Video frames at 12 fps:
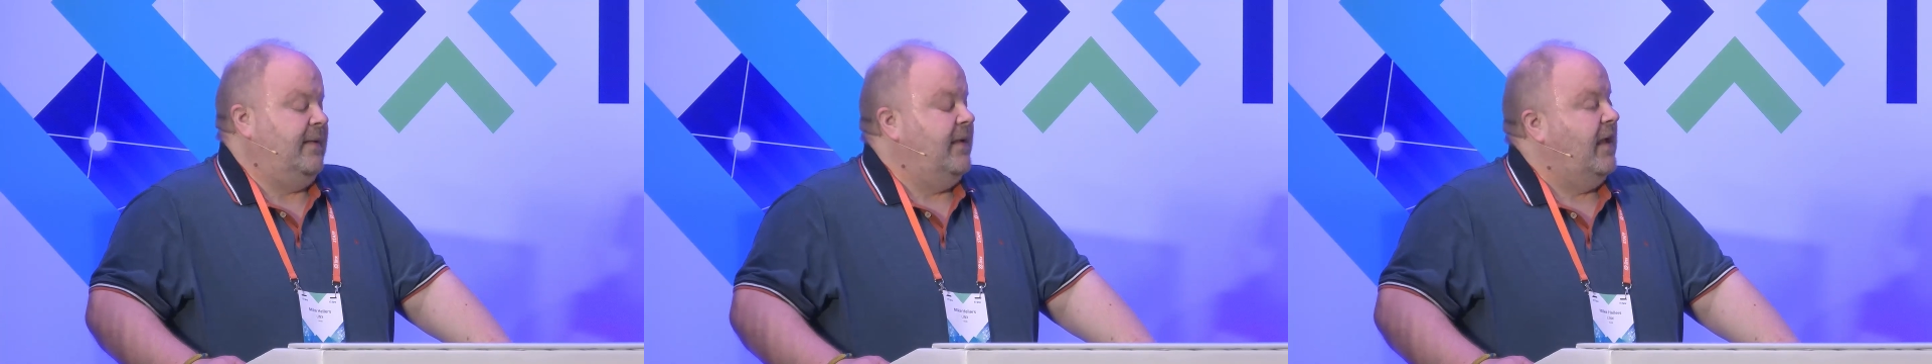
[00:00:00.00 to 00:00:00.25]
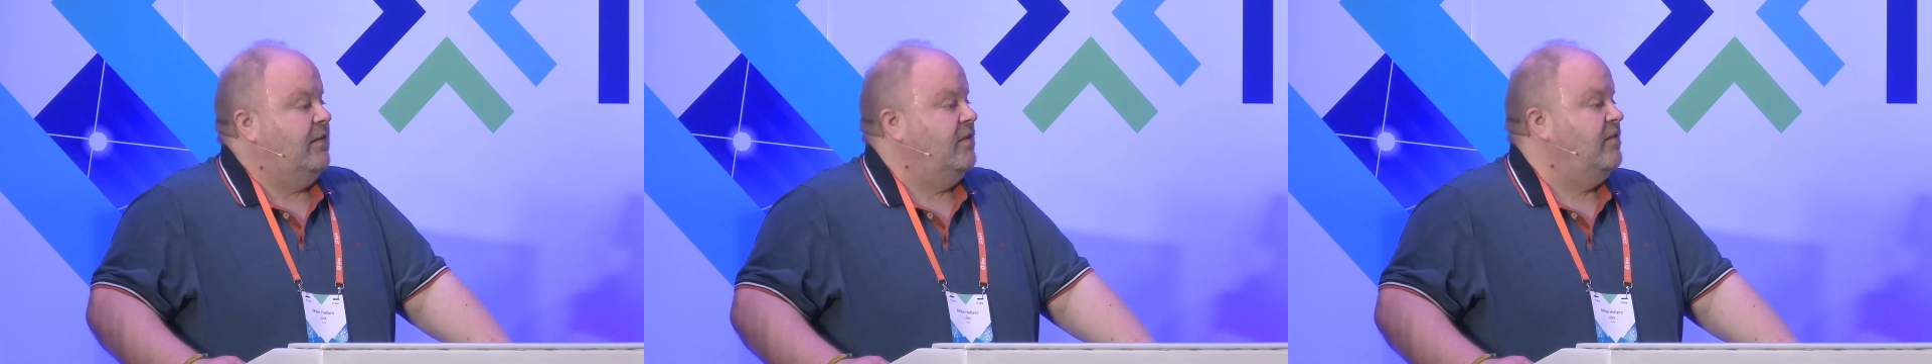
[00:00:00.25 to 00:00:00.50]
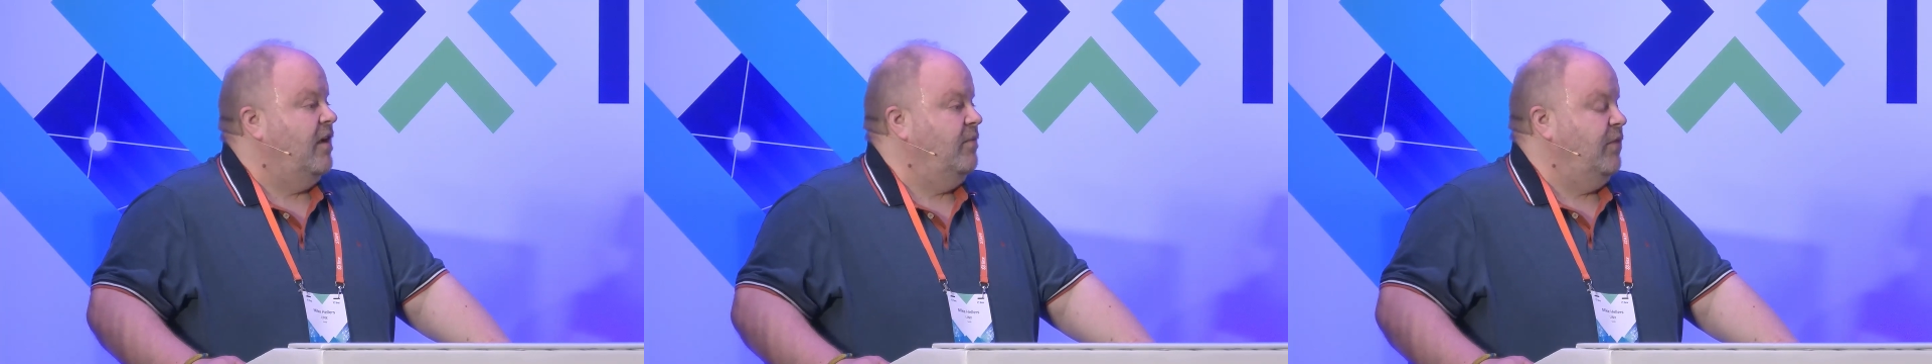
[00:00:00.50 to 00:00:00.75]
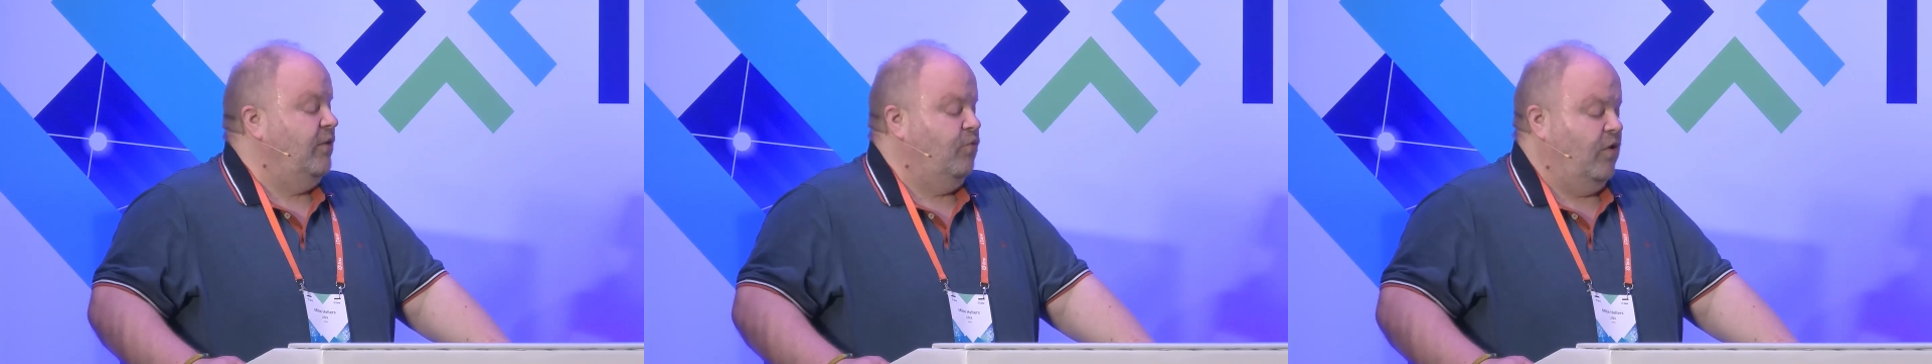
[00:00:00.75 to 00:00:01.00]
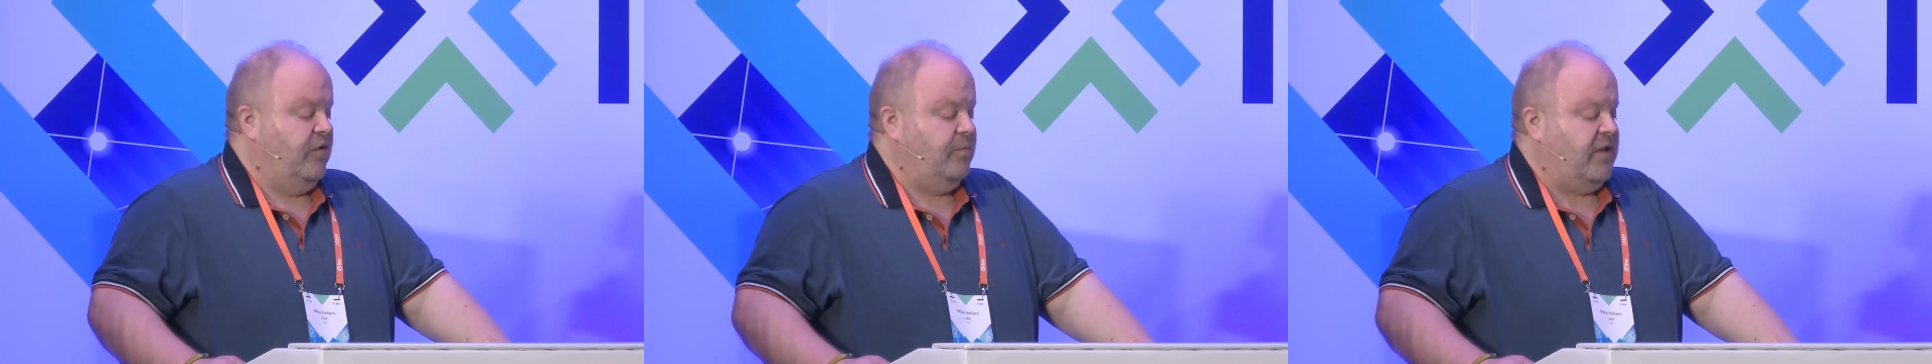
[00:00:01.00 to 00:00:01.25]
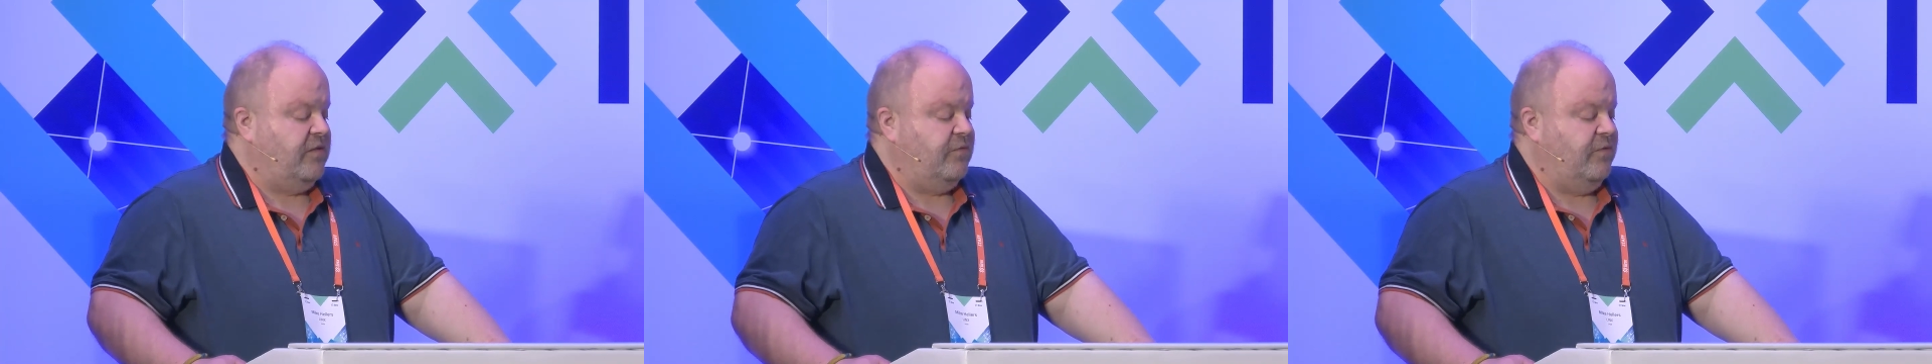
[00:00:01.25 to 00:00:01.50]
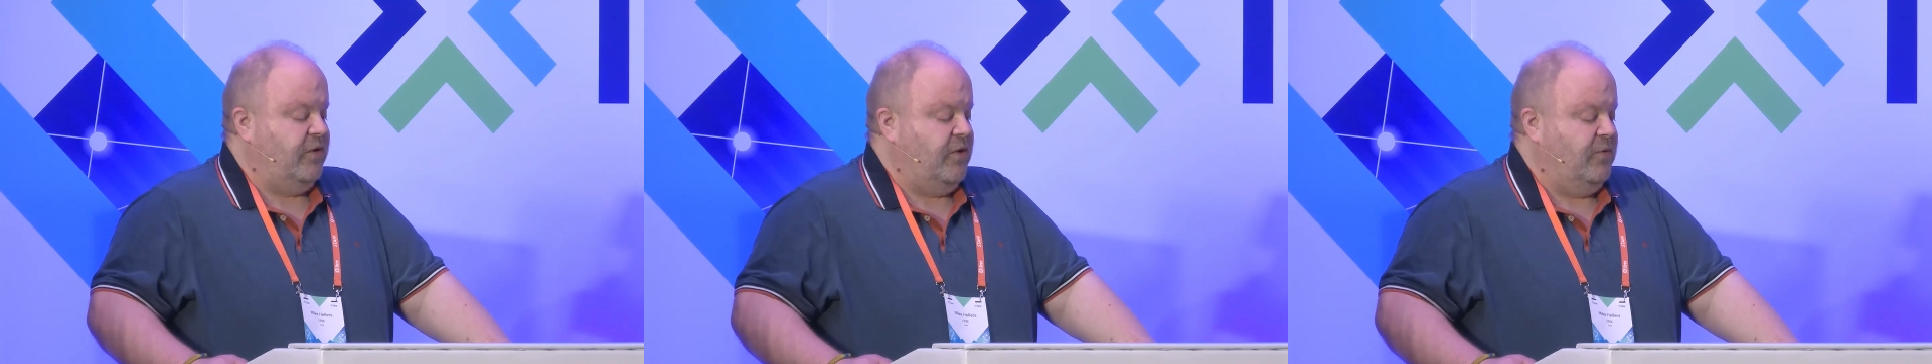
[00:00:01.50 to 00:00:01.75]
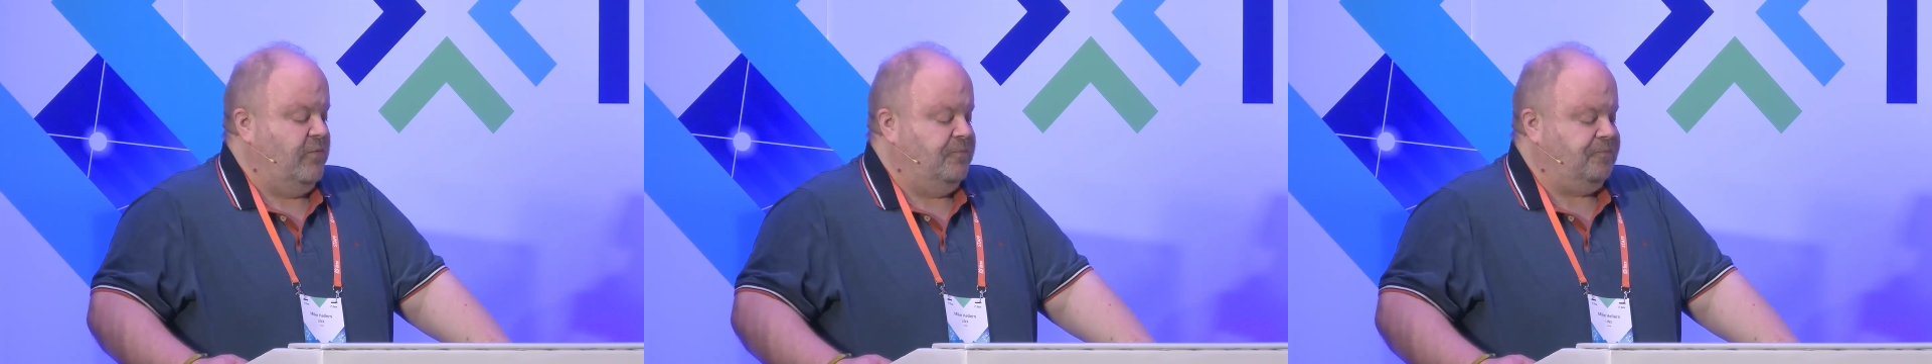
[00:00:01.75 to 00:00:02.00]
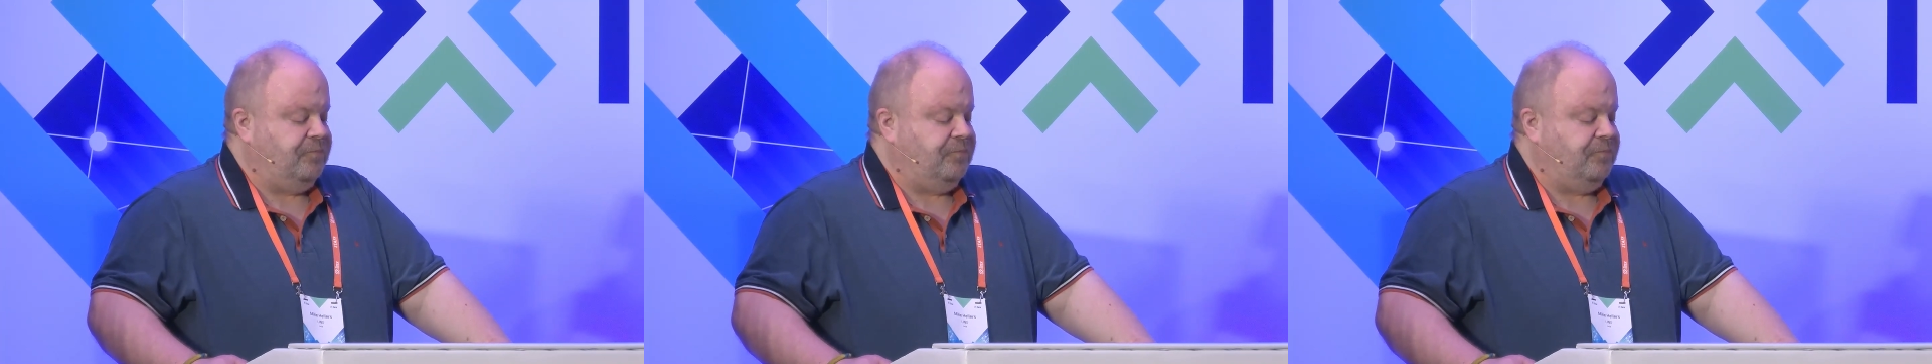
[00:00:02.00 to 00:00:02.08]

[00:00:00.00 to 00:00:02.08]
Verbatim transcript: at the time that works best for you.